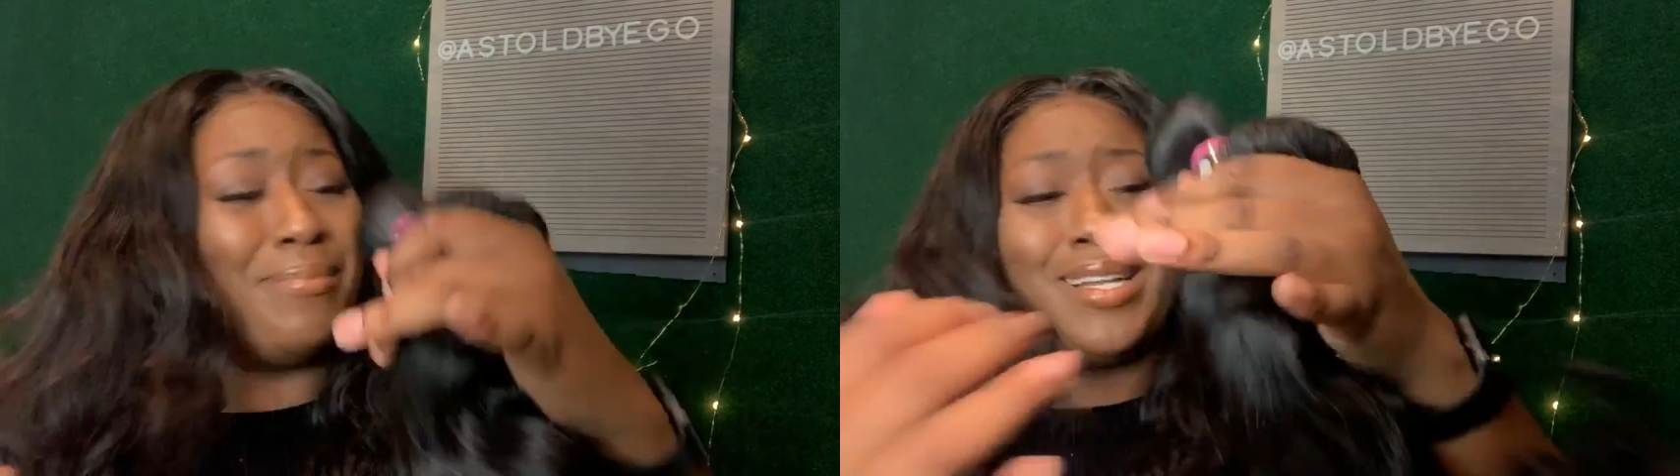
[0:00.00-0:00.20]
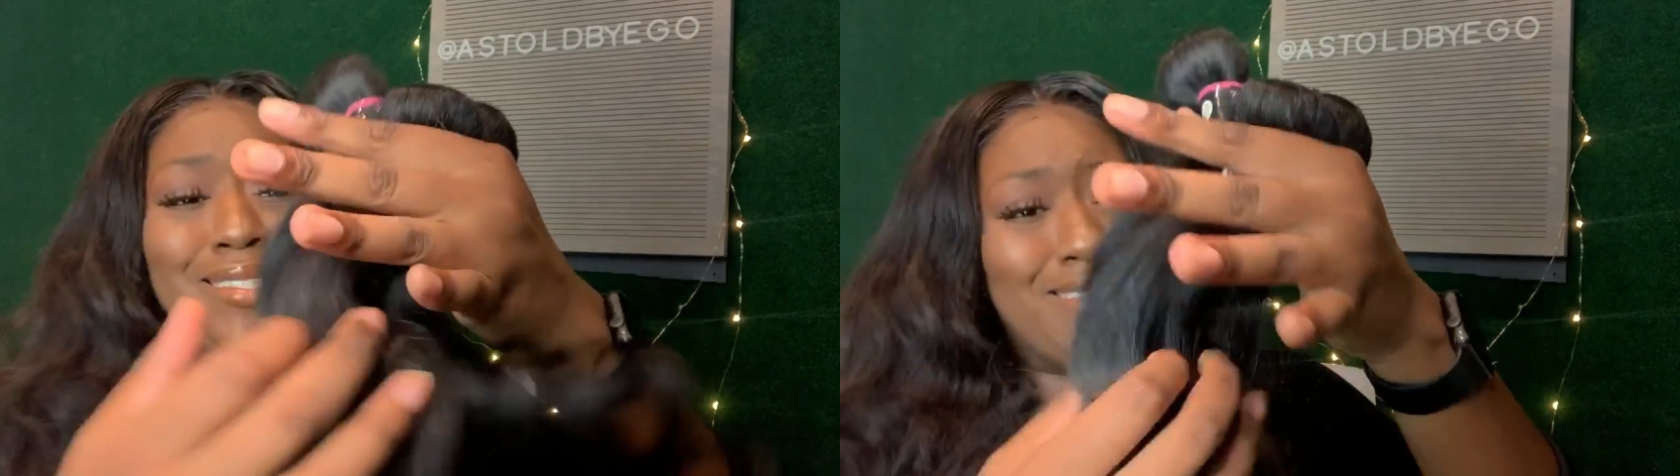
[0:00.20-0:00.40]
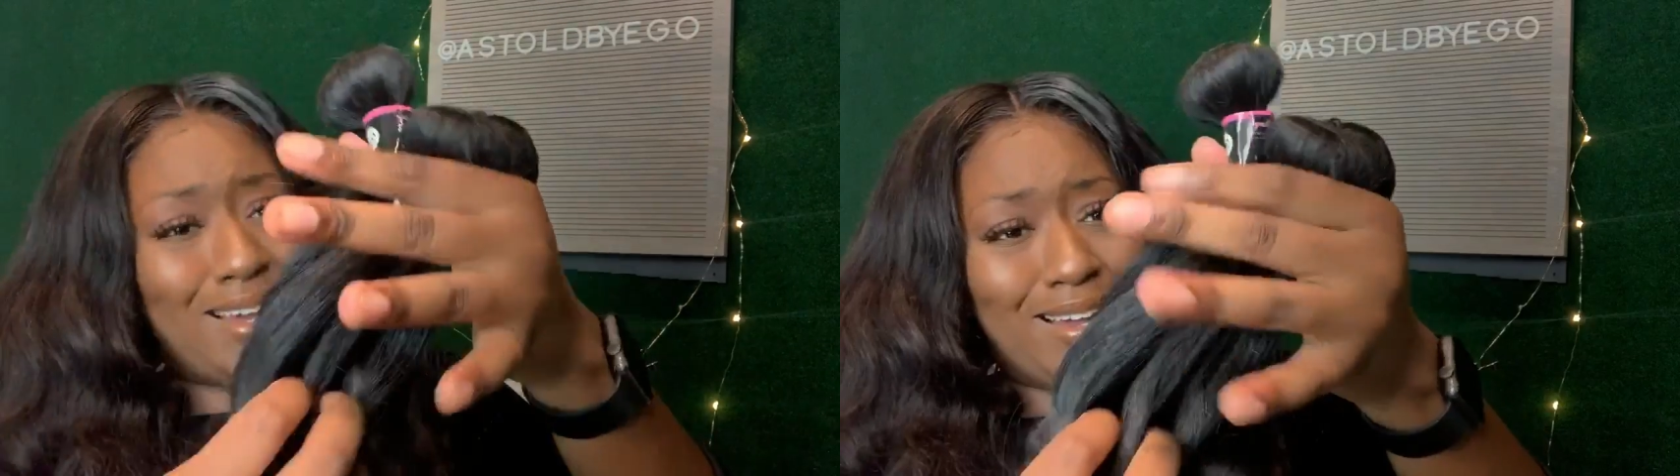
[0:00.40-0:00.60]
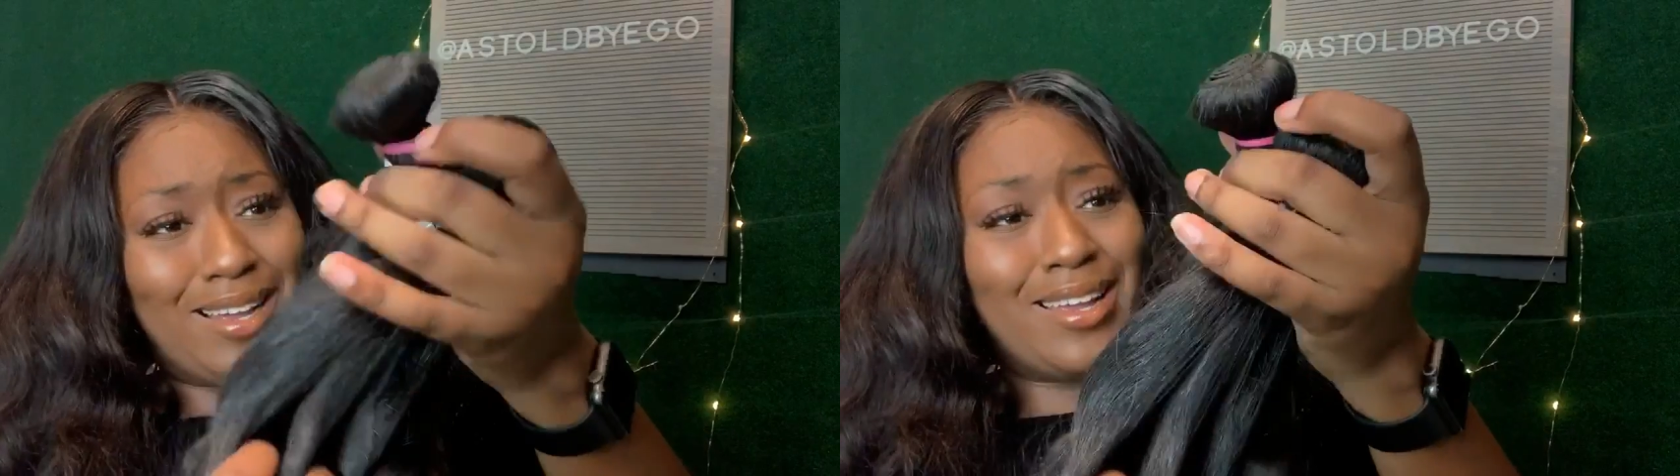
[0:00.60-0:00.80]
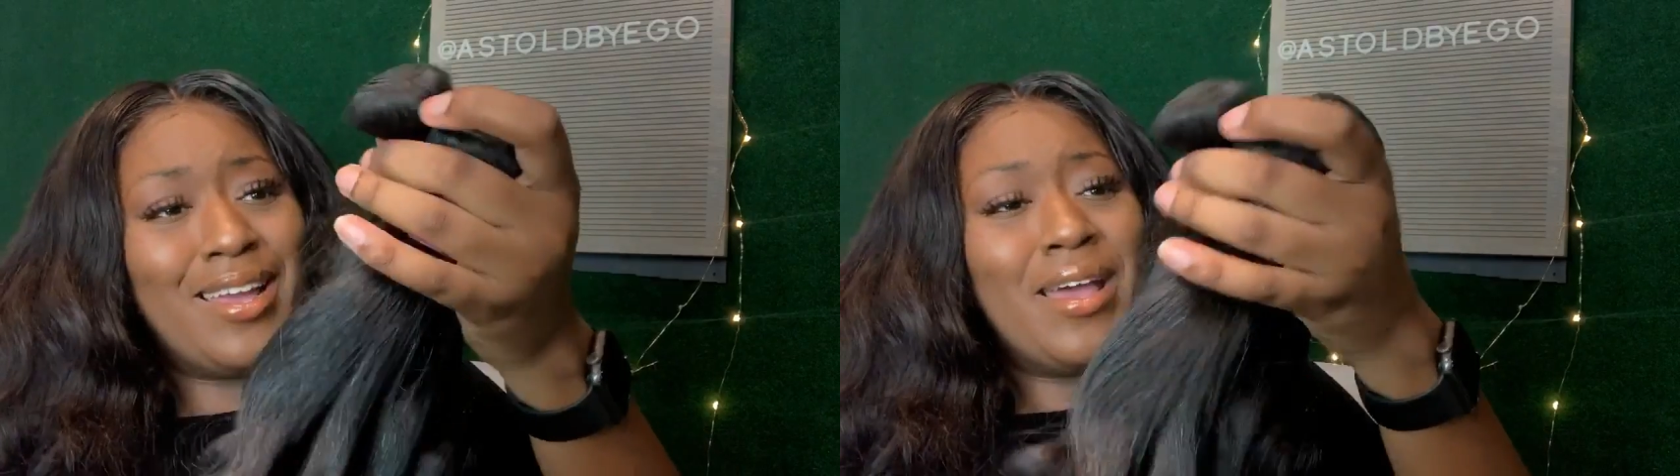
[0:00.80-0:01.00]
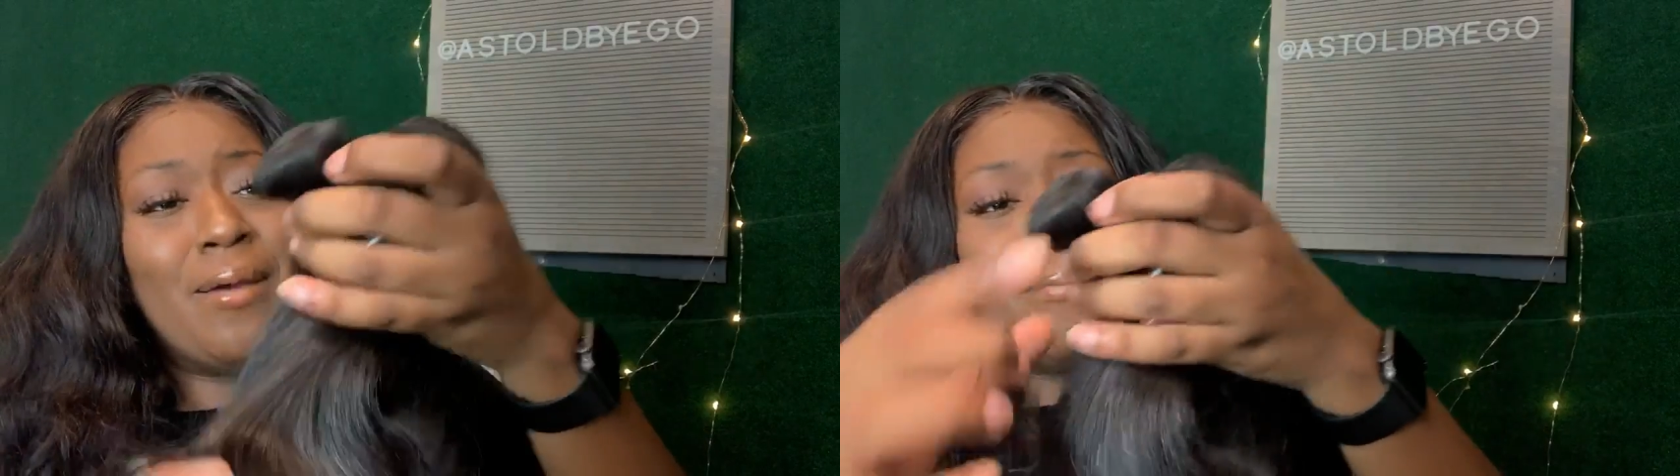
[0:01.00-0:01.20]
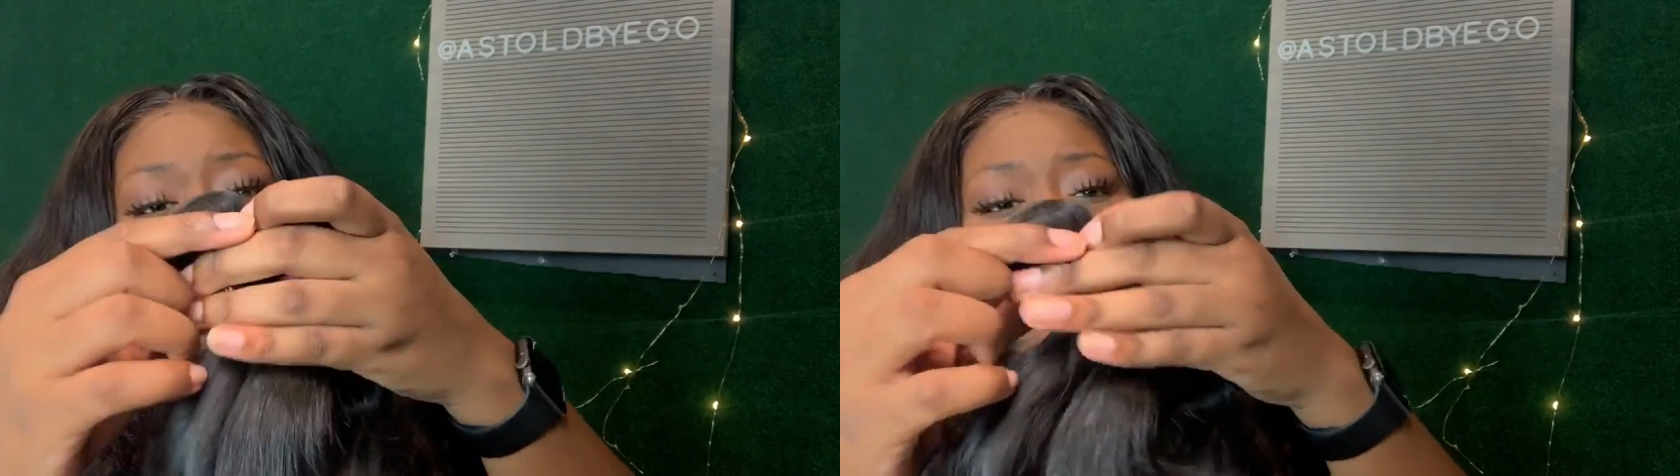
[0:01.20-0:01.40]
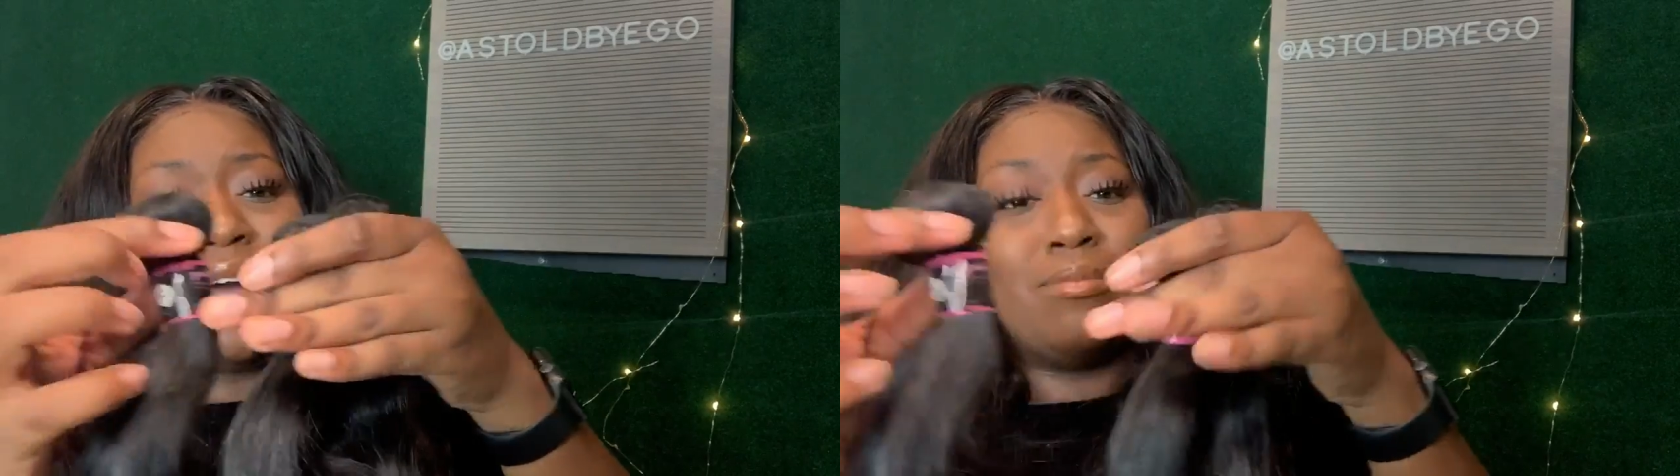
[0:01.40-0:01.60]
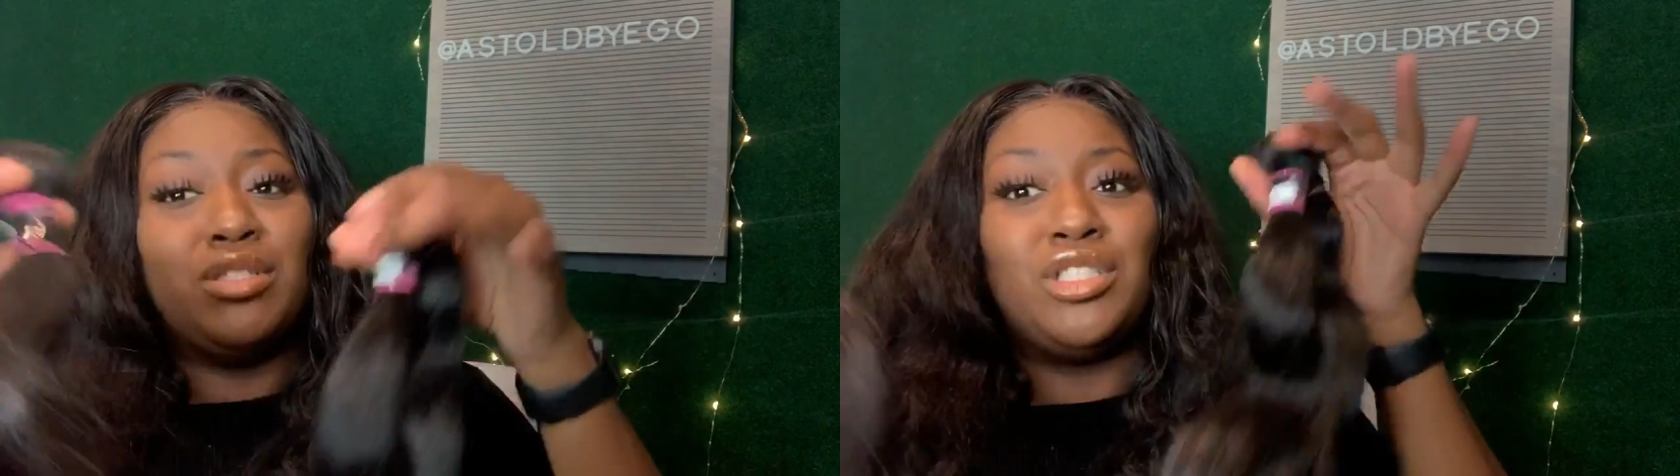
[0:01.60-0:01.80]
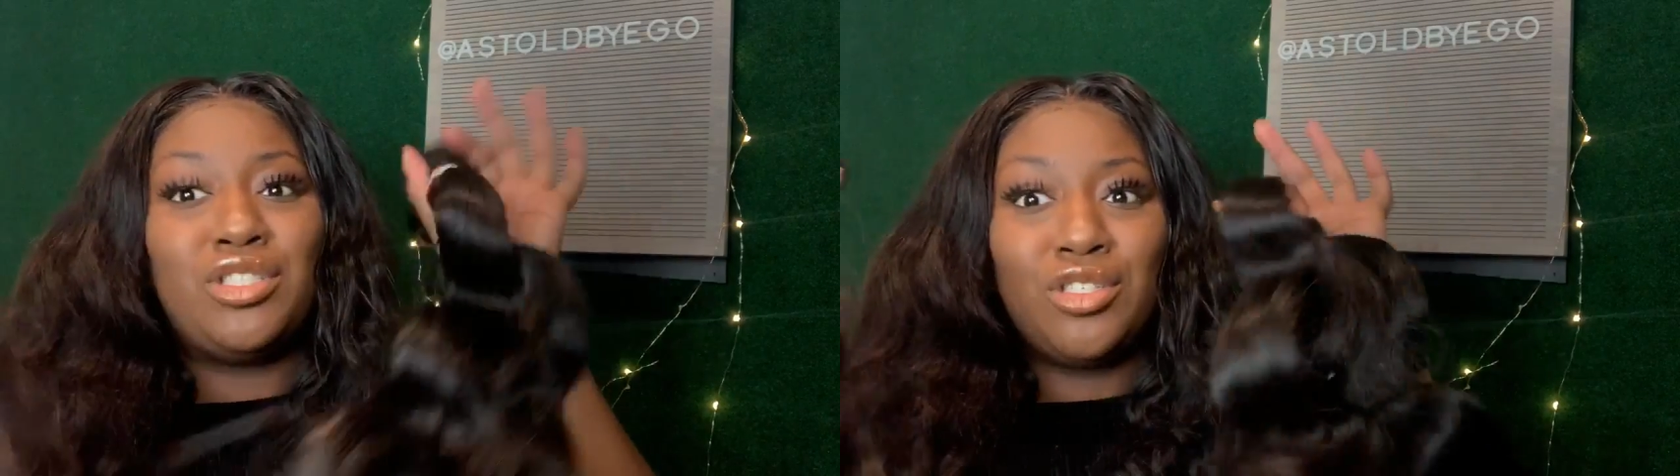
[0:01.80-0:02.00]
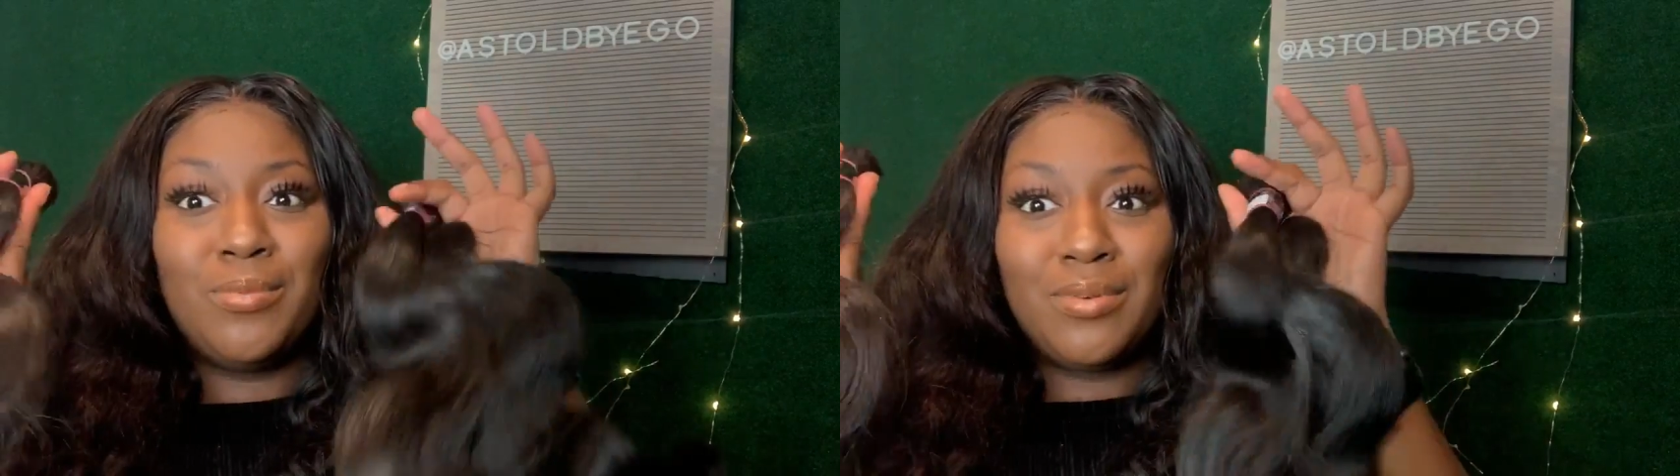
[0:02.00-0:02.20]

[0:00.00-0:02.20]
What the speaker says: but it's not. But I'm super